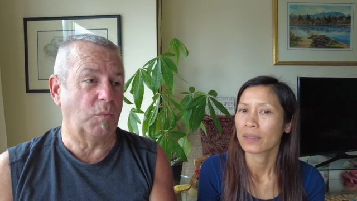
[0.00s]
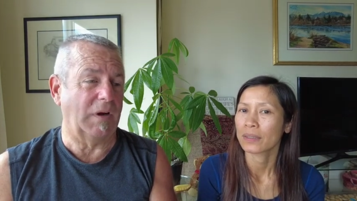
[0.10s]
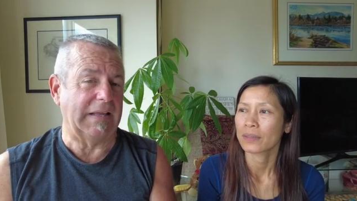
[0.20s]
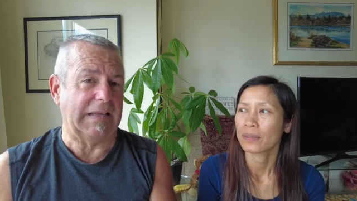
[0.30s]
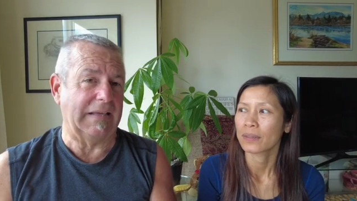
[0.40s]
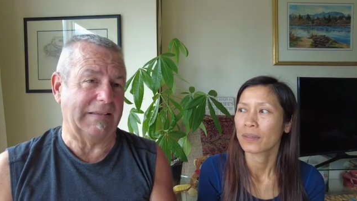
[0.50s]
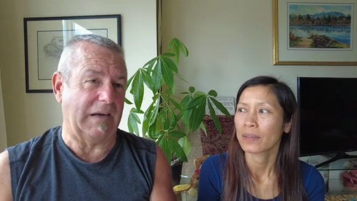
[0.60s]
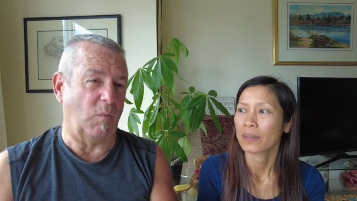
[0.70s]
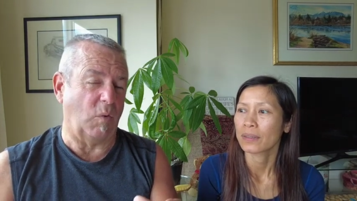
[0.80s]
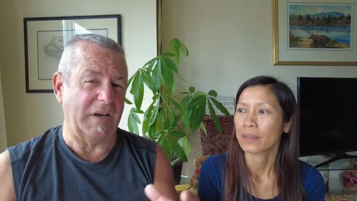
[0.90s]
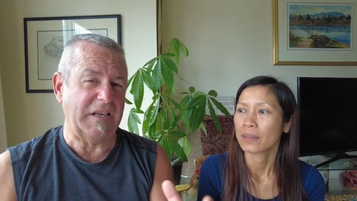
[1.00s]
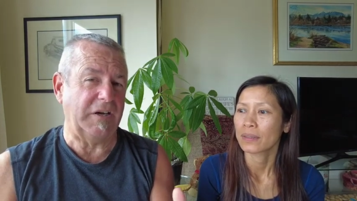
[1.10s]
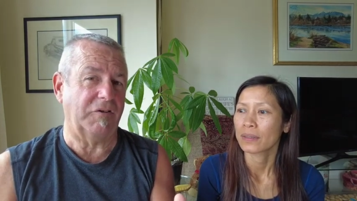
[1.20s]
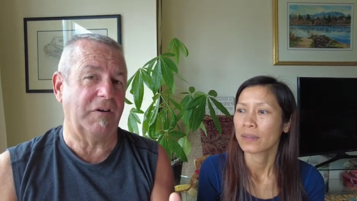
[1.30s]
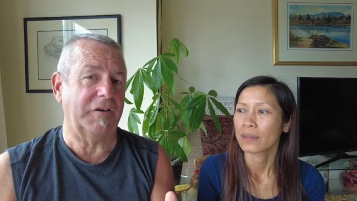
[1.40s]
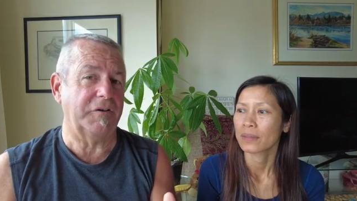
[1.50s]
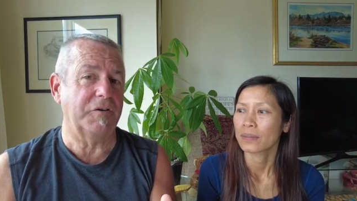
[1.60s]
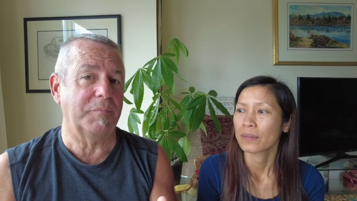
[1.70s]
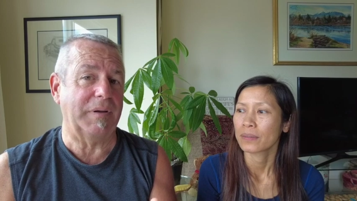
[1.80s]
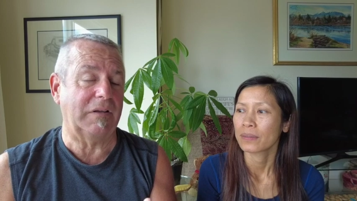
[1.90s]
Speaker 1: you want to get that one year under
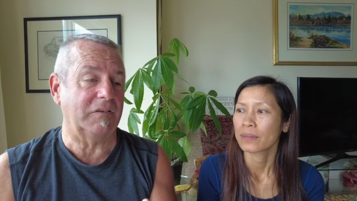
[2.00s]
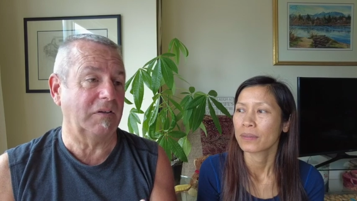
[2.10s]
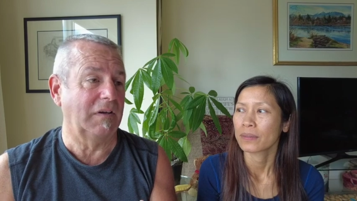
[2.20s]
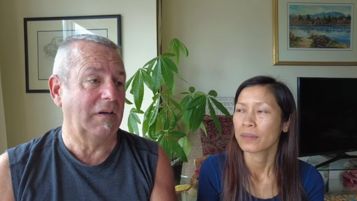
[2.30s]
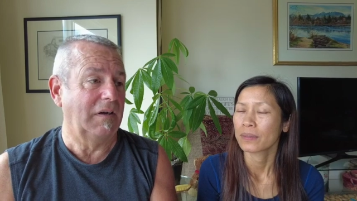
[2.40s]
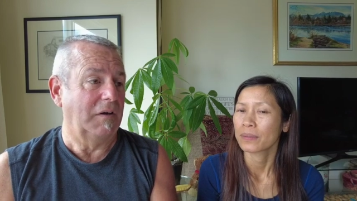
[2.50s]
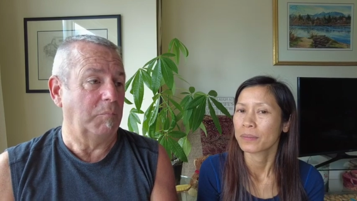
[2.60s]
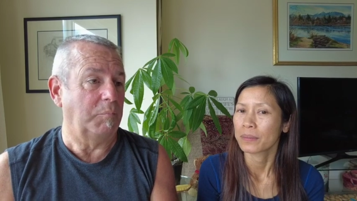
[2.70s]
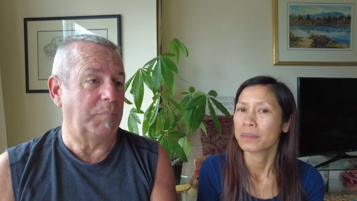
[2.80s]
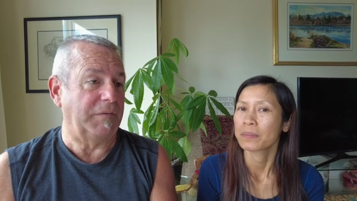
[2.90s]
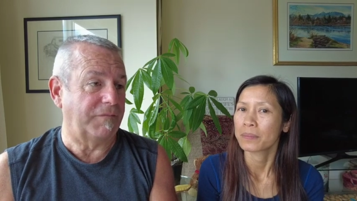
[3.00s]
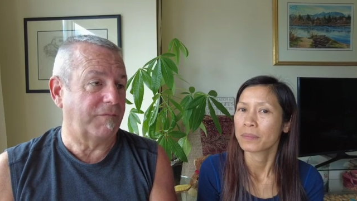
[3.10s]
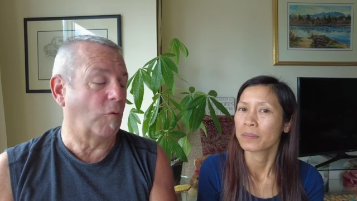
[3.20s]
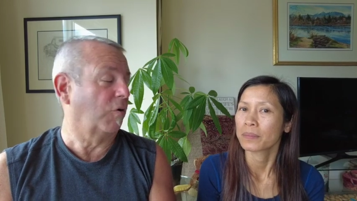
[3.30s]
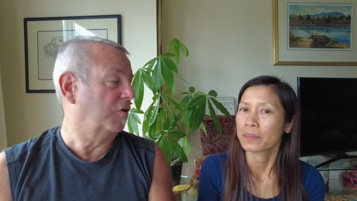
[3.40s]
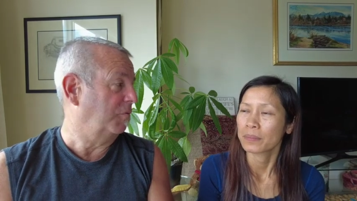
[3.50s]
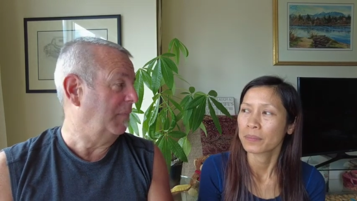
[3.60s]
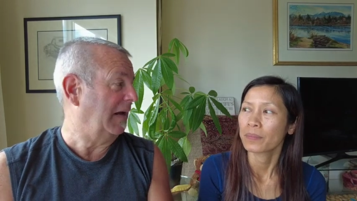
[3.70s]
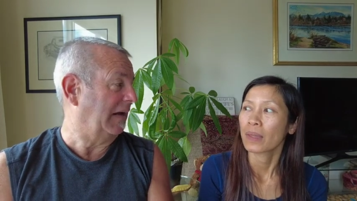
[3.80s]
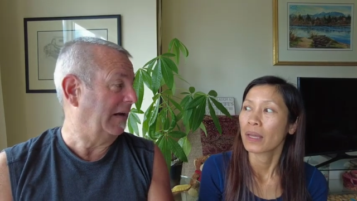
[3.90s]
your belt before you
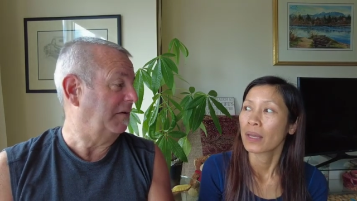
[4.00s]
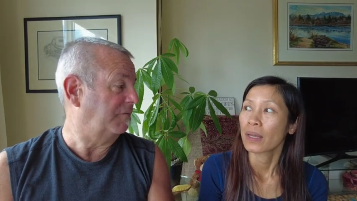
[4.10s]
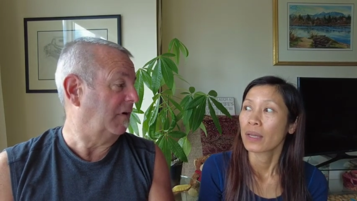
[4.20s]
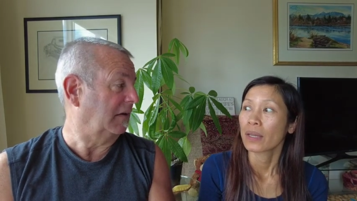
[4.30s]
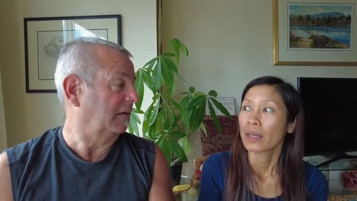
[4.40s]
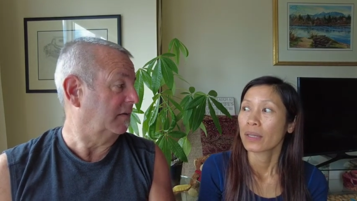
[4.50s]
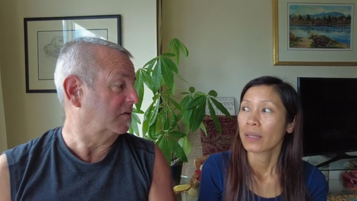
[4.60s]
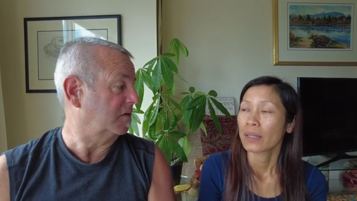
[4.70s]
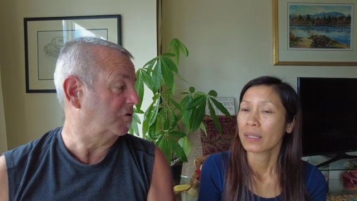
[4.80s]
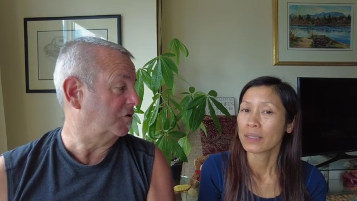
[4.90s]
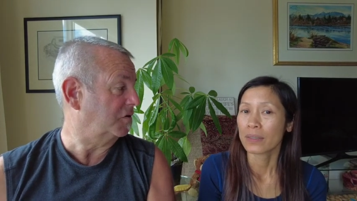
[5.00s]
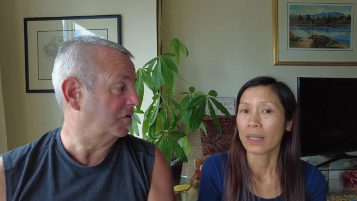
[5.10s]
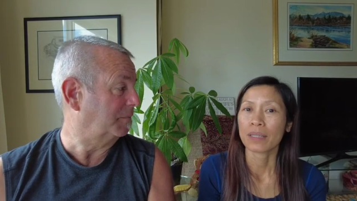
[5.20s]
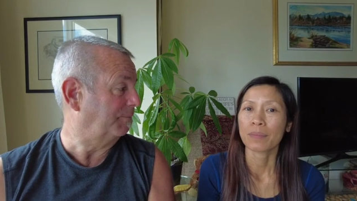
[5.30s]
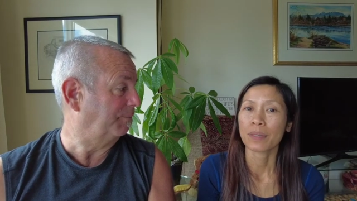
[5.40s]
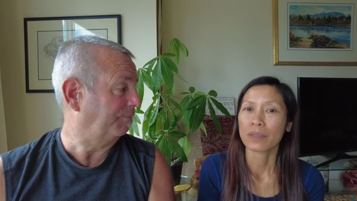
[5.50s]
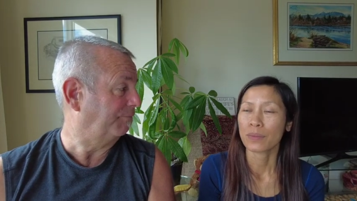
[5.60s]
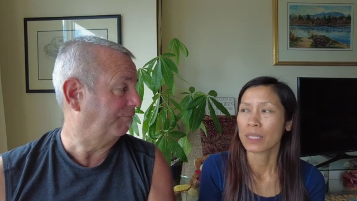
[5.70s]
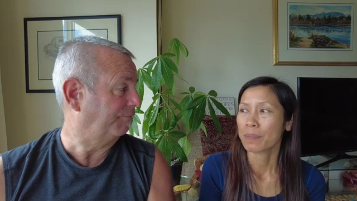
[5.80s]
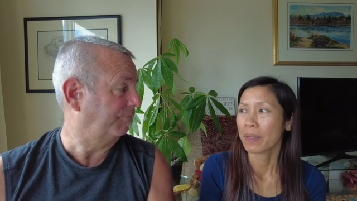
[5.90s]
make any final decisions. That's right,
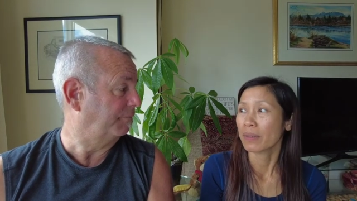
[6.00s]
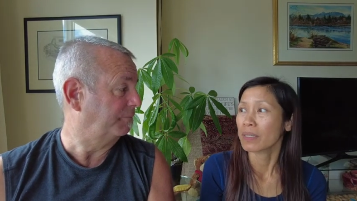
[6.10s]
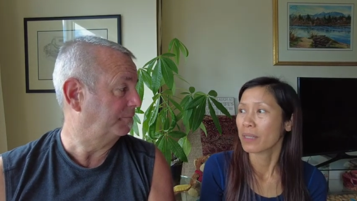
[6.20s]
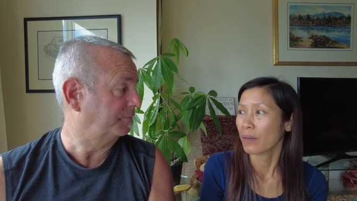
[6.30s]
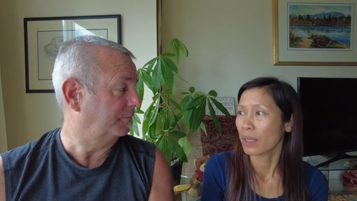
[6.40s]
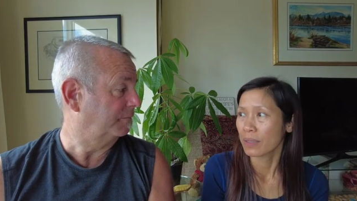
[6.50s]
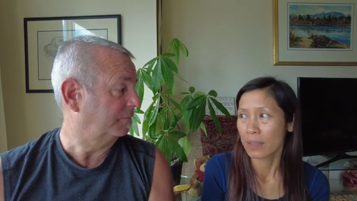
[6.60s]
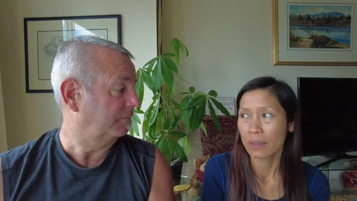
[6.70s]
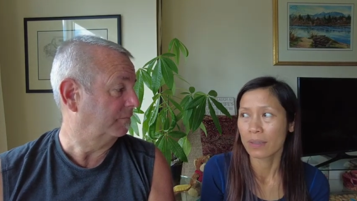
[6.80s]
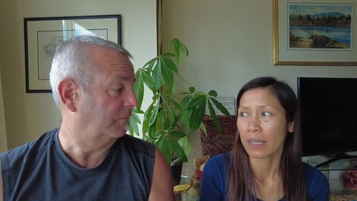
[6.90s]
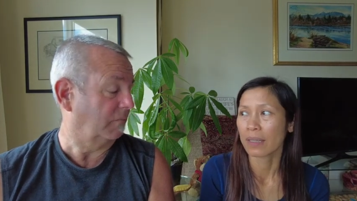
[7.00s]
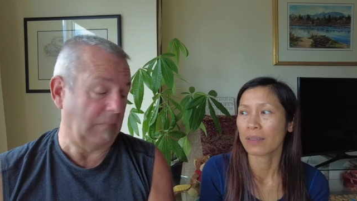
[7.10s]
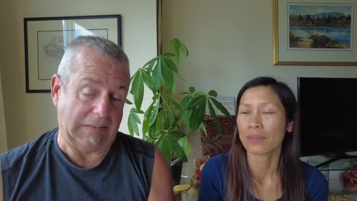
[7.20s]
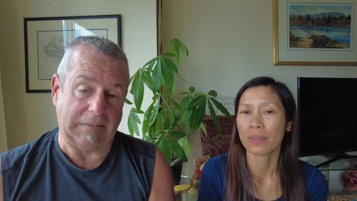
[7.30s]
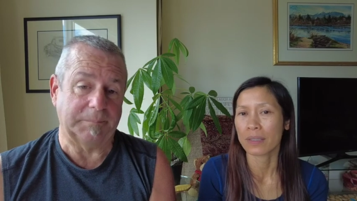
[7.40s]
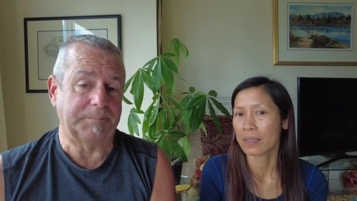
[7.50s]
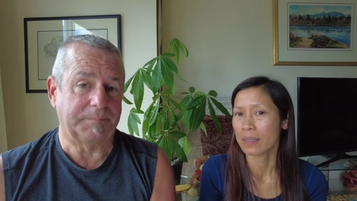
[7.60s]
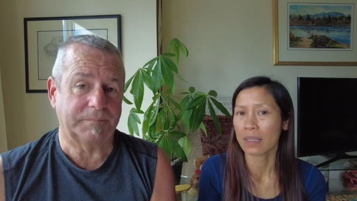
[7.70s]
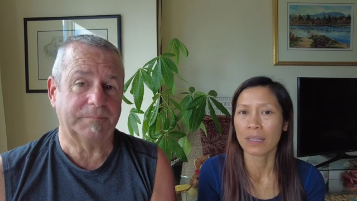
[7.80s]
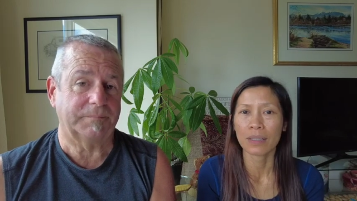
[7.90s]
Speaker 2: because we experienced that one too. Like the yeah.
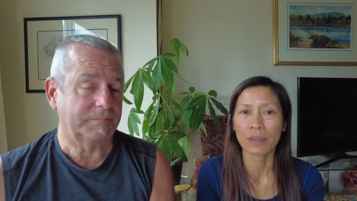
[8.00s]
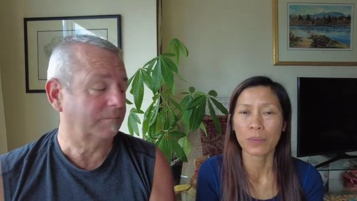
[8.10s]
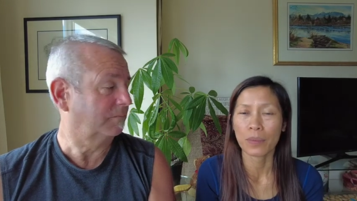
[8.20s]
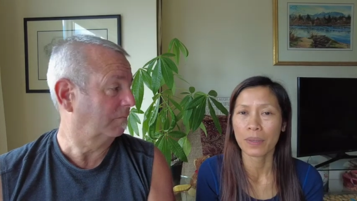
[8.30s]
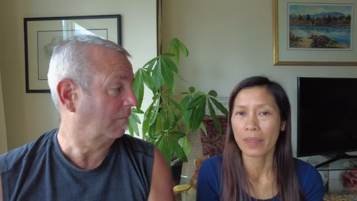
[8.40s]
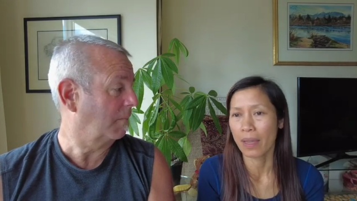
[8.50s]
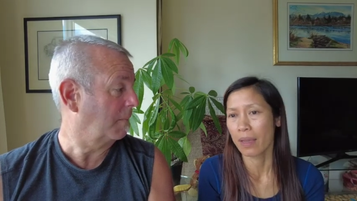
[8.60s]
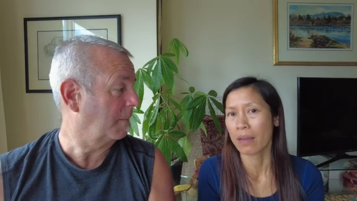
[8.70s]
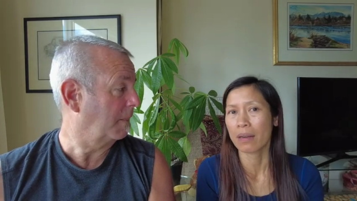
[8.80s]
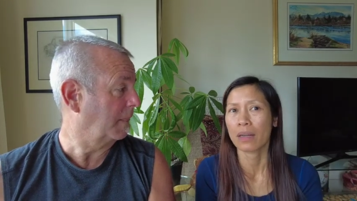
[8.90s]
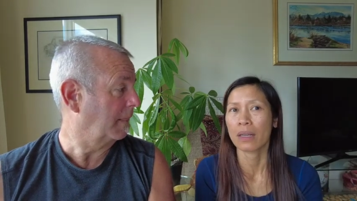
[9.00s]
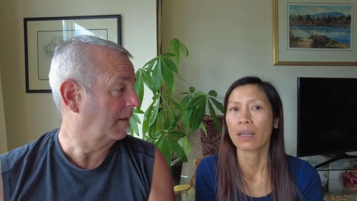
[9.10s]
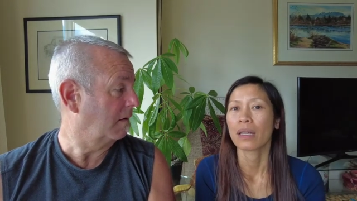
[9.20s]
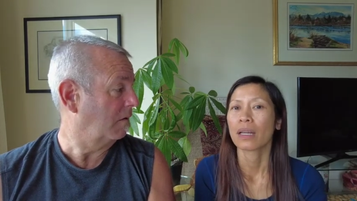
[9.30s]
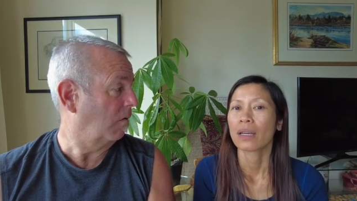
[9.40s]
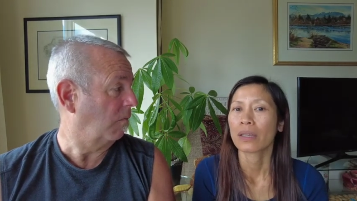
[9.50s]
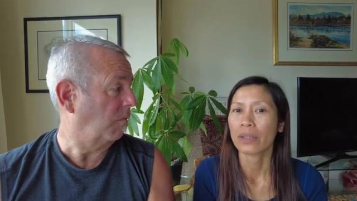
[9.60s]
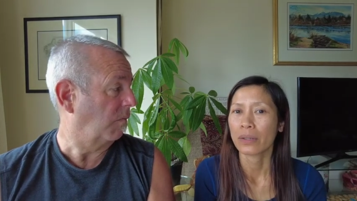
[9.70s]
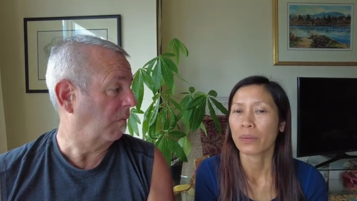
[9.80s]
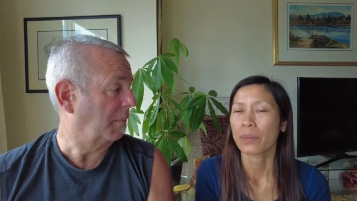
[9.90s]
first year that we were there,
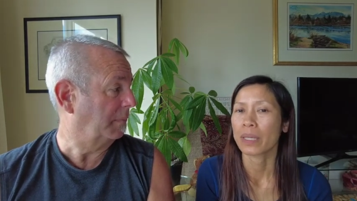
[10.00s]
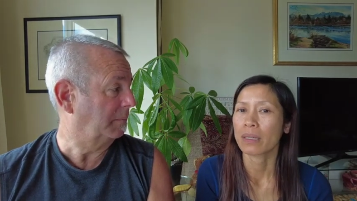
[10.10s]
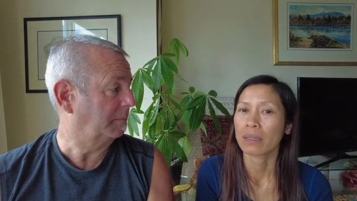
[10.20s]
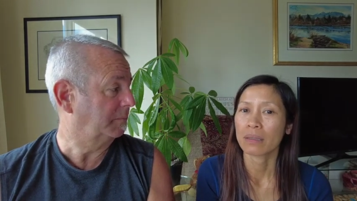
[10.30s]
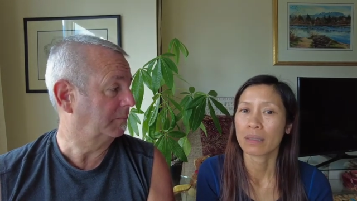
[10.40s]
you know, we